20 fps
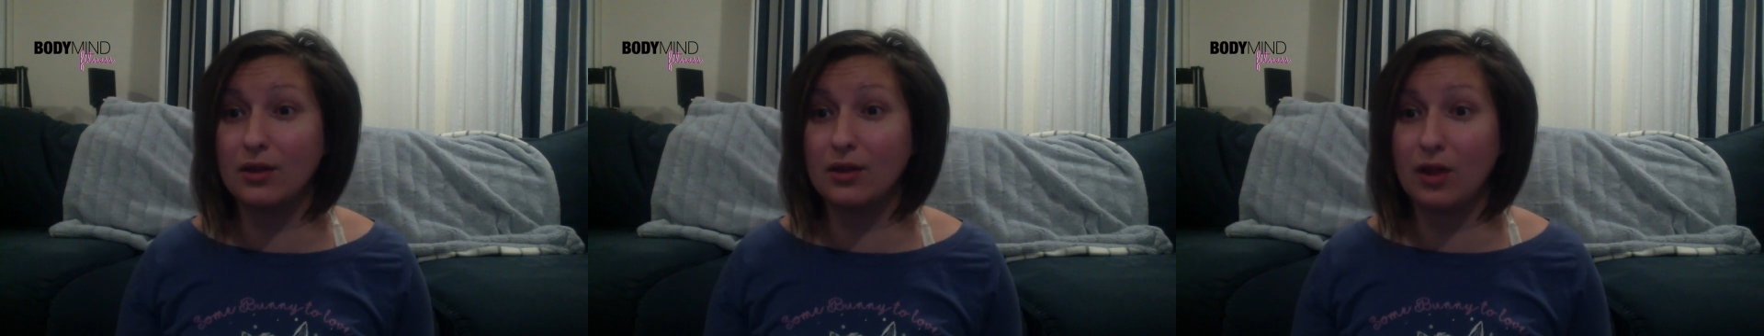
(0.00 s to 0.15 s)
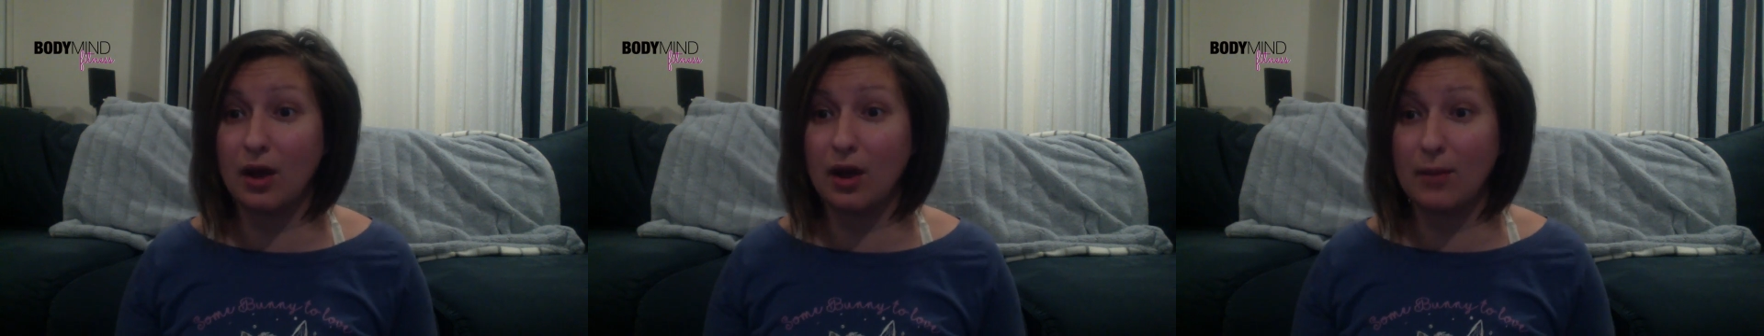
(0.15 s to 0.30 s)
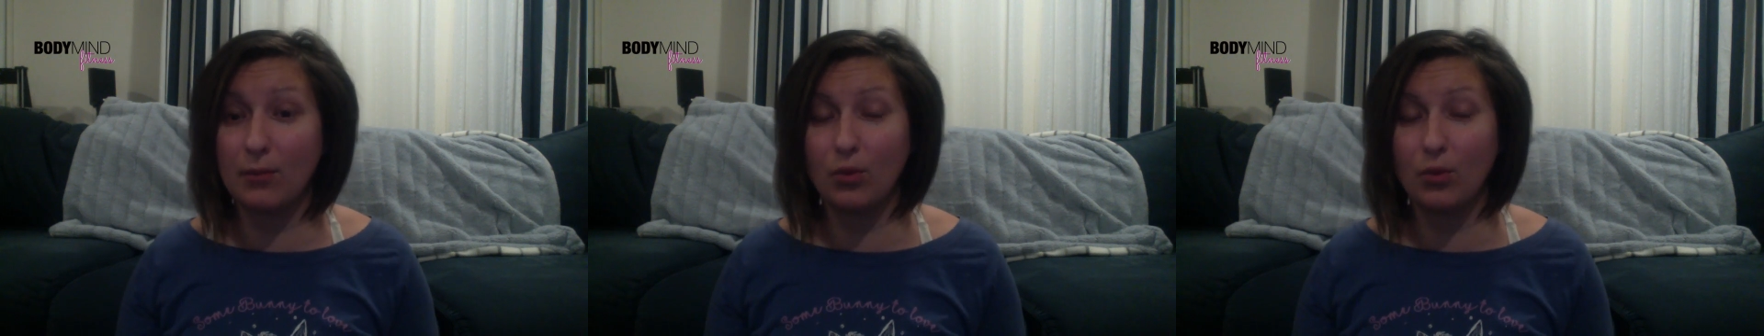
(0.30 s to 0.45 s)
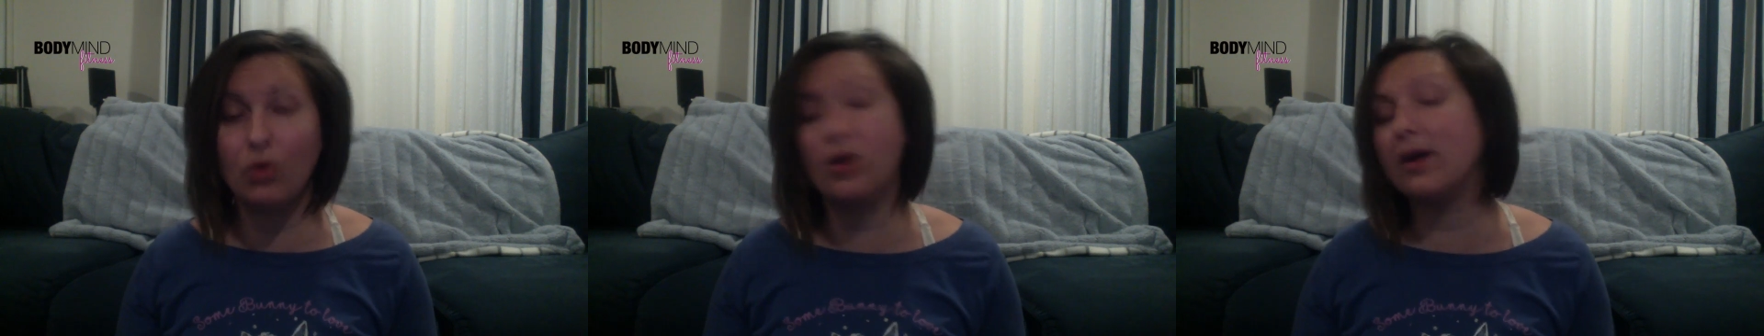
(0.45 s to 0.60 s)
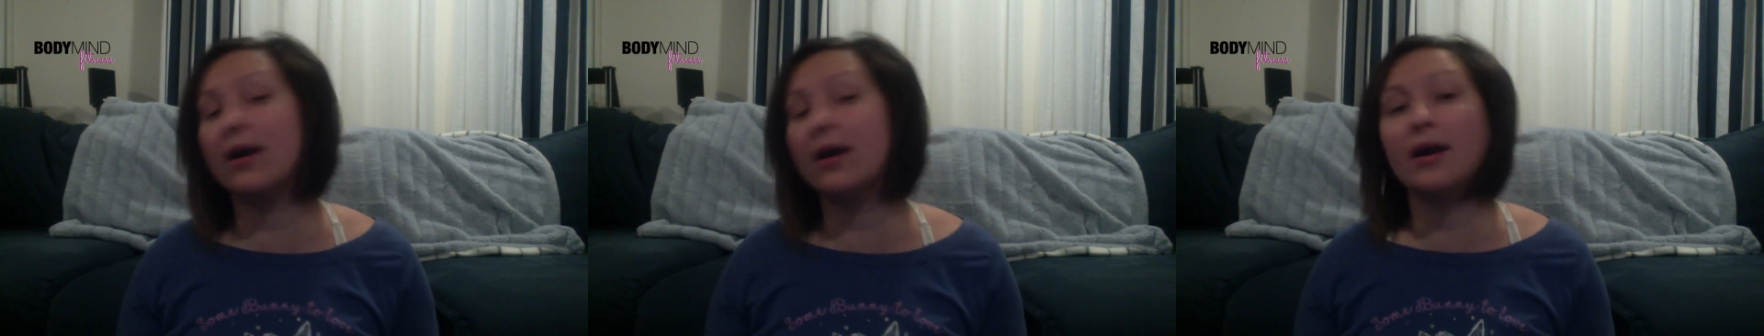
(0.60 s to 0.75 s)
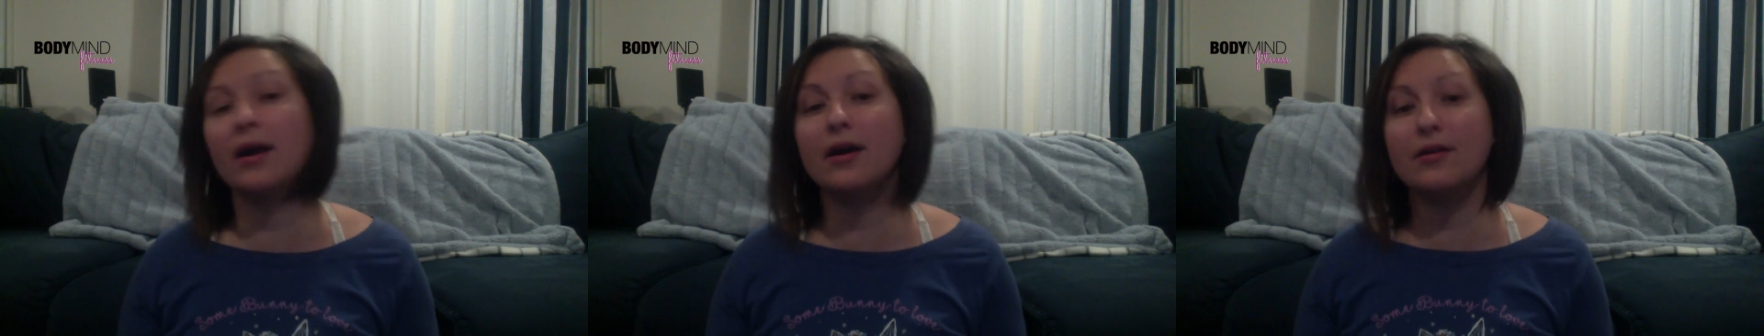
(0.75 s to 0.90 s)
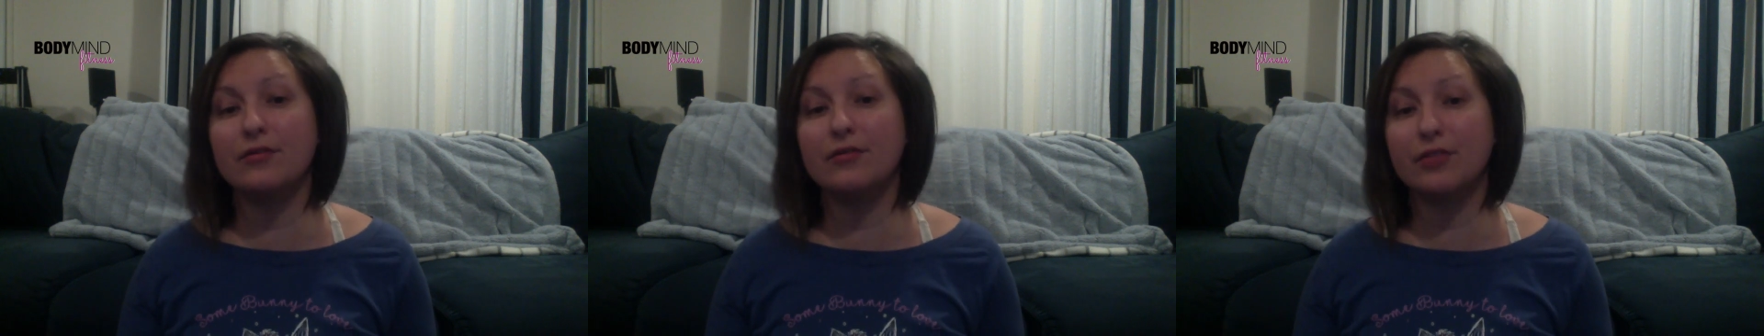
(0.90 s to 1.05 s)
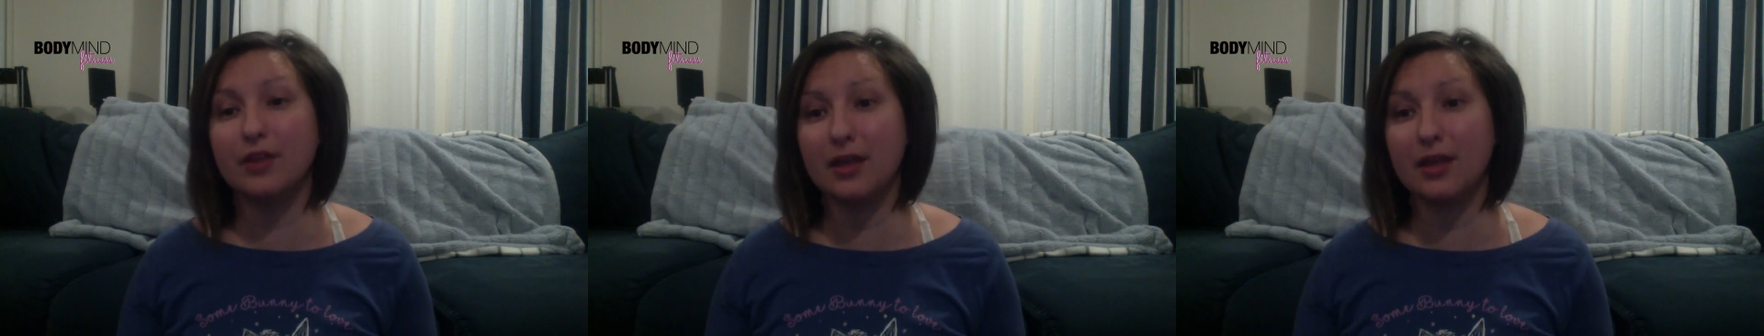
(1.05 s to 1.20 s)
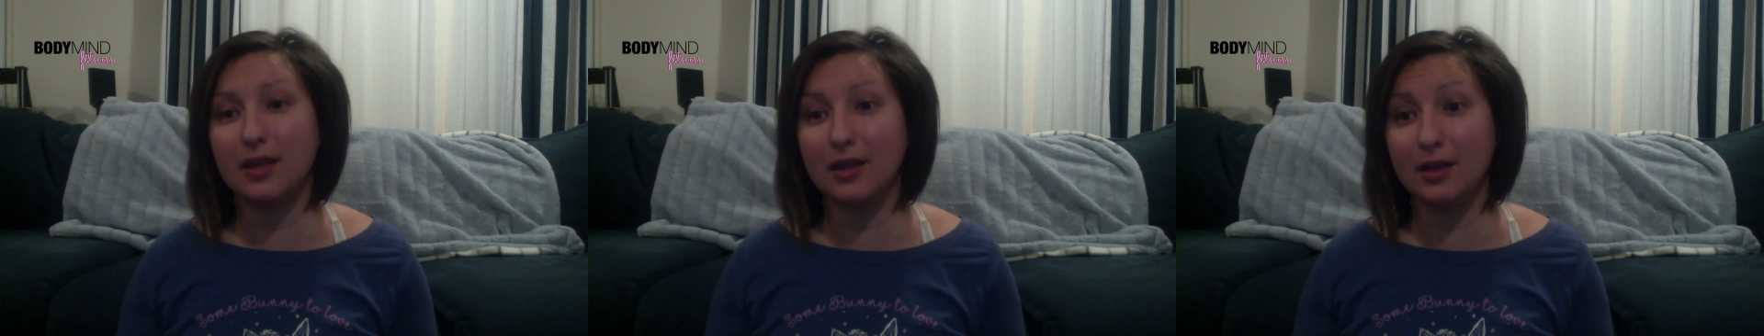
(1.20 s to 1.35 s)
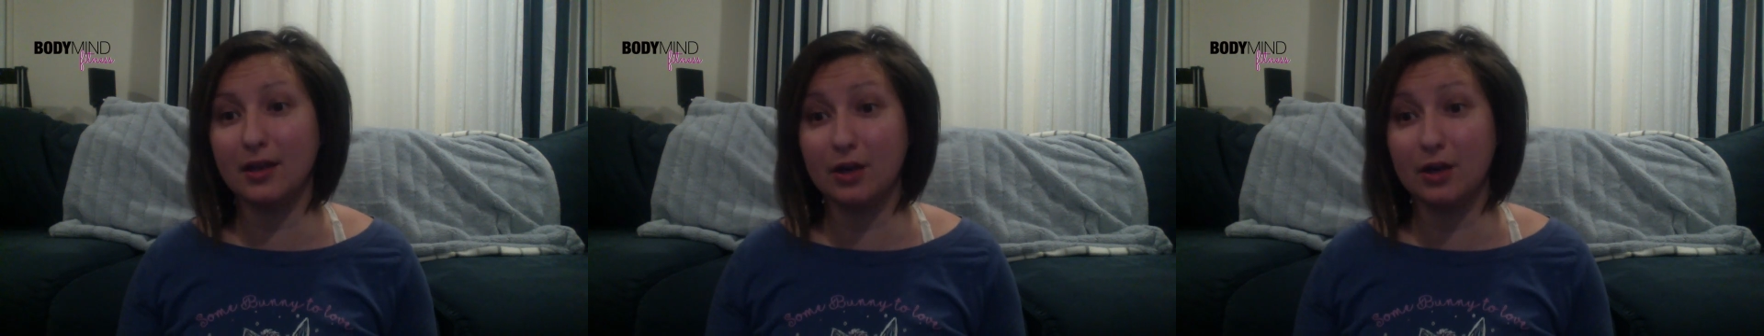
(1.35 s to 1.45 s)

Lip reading: lot more of the,